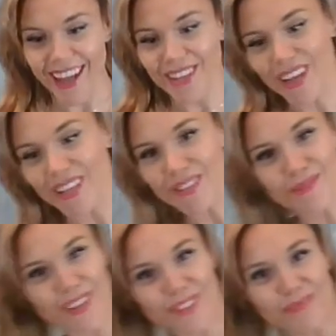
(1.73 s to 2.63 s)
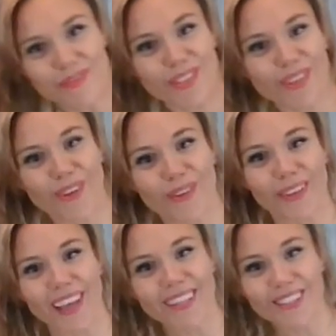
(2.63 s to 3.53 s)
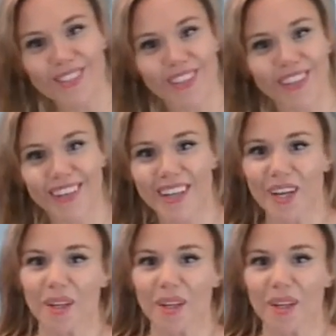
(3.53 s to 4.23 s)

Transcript: Hi, you guys, and welcome to Yoga with Esther.